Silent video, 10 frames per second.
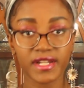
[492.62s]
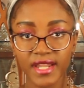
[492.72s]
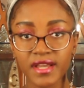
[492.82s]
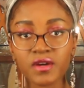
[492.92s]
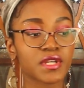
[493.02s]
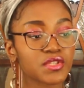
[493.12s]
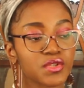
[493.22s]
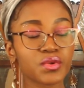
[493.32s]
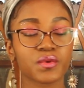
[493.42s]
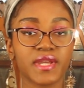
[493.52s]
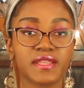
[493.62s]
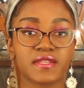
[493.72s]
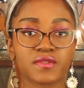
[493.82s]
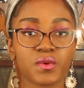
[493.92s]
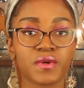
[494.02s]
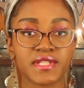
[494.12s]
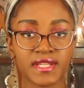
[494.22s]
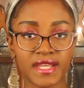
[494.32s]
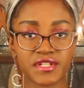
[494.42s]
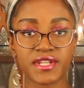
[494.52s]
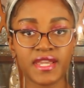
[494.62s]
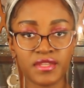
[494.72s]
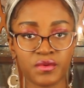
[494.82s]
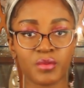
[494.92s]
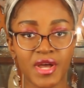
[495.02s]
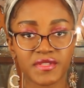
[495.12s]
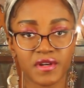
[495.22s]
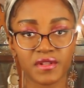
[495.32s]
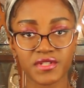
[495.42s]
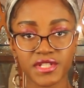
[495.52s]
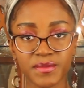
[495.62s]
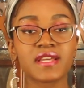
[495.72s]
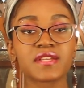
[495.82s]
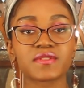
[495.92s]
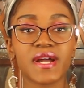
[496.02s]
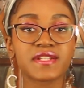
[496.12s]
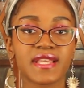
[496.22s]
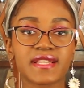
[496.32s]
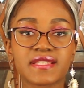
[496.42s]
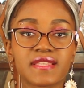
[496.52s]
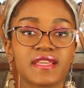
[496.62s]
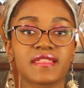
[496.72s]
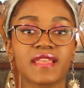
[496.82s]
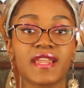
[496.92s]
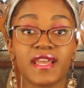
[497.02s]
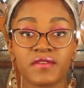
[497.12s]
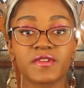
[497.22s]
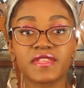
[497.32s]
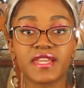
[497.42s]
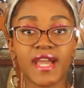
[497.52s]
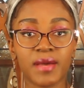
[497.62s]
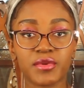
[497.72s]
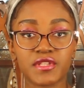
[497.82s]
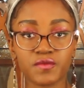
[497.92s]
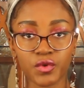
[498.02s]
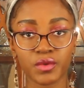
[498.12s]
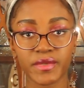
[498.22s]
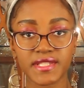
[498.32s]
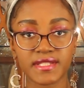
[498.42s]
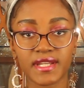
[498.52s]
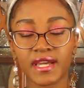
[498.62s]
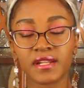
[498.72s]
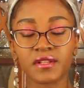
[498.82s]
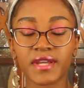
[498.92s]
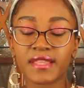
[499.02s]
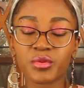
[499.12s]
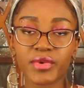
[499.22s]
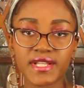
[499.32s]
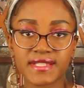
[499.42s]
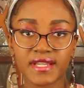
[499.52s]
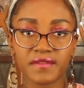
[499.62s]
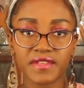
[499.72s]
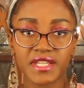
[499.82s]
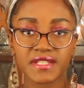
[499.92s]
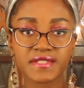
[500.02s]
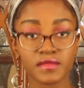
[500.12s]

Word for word: now to create this course and educate you about scholarships. So I just like to think that everything happens for a reason. I gotta look at the bright side of things.